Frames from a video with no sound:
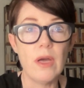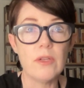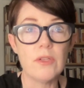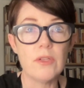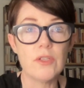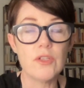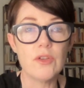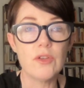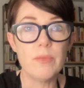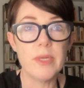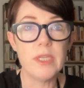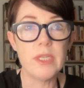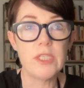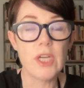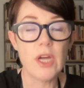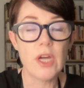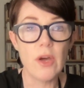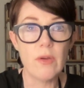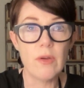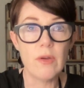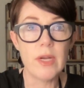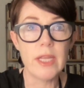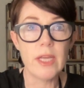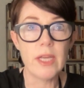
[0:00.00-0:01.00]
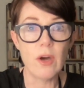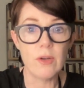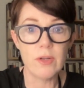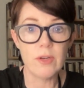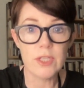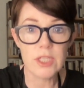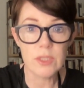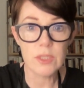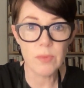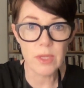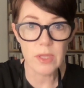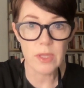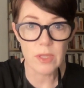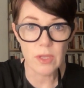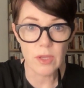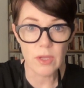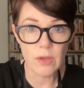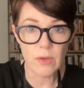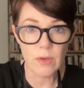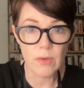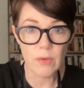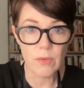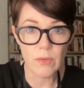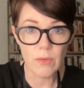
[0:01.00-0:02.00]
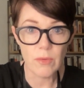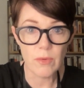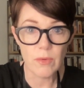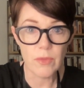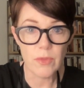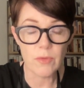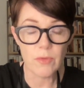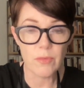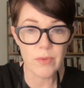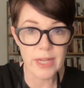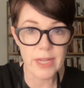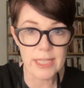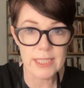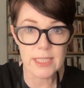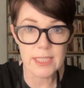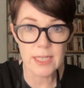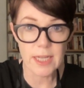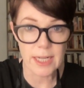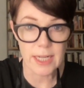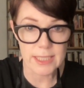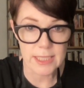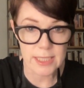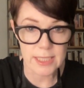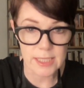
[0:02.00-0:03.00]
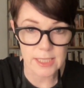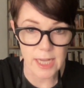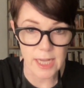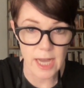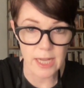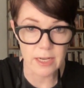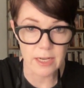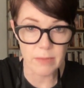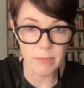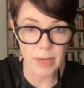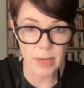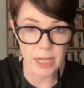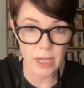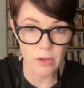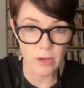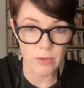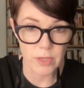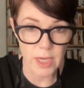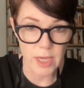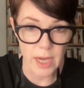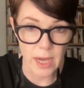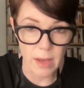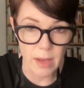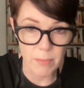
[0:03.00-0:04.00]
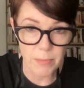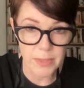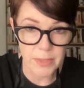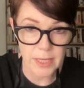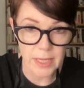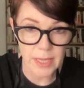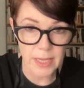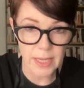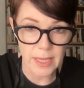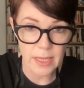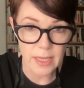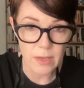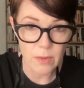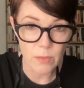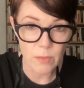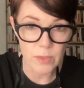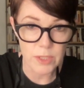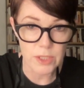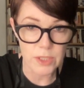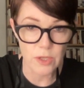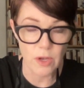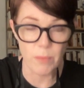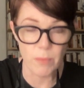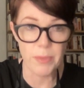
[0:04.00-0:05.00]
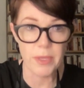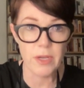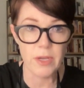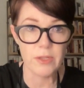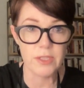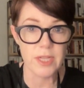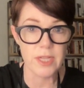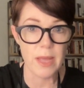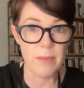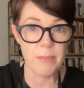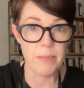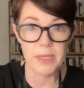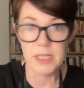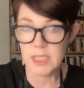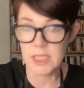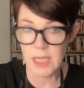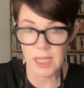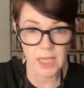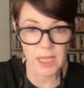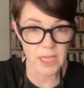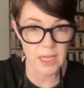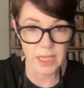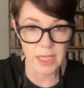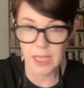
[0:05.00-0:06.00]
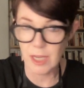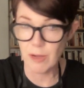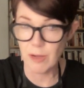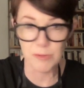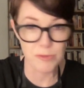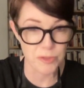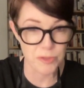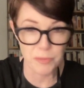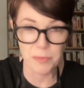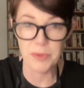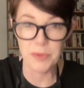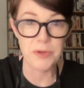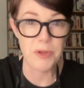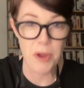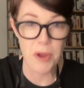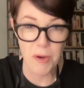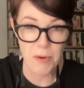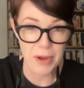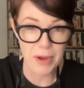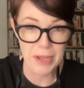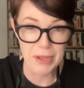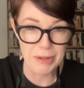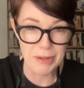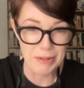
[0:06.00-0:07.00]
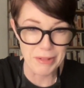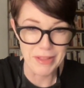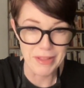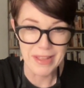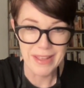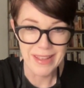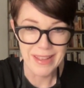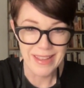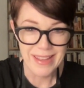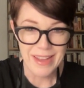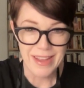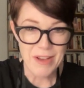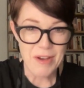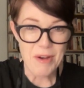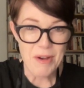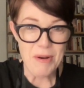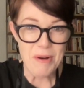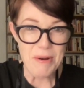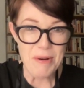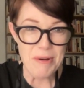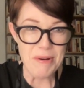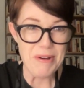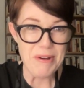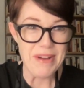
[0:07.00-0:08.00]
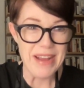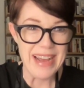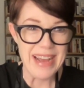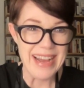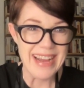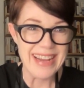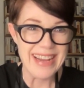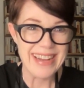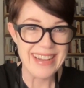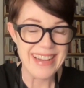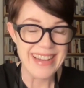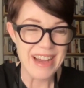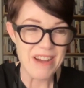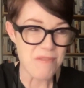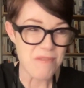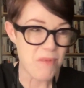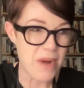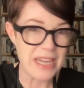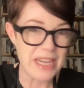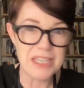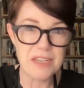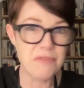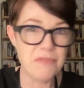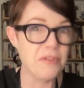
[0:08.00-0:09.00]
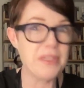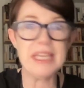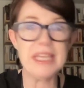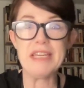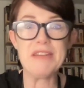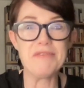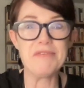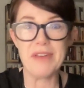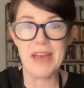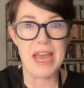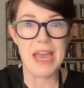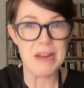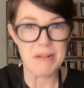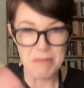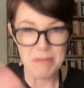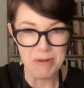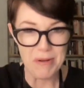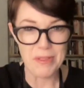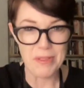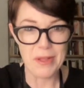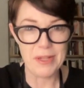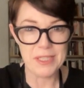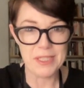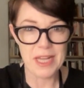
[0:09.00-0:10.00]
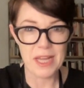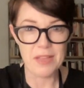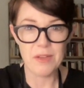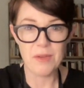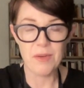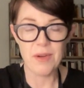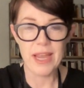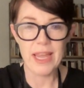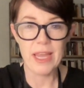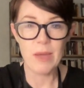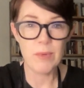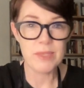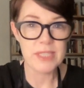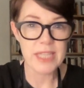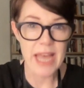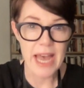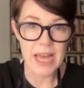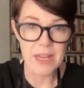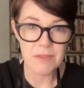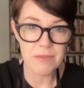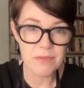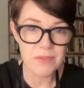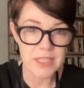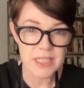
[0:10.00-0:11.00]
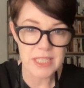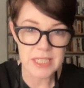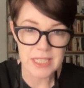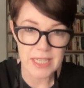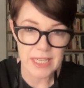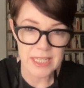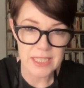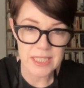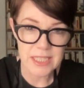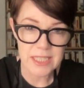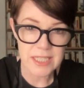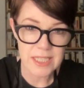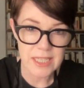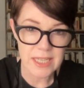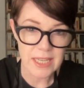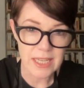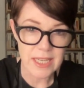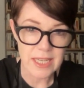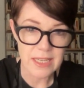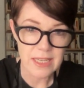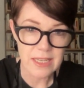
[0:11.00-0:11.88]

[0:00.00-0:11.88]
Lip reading: to be totally honest with you, the reason I started my own company was not because I'm particularly entrepreneurial or a wonderful innovator or all those other great, it was out of necessity.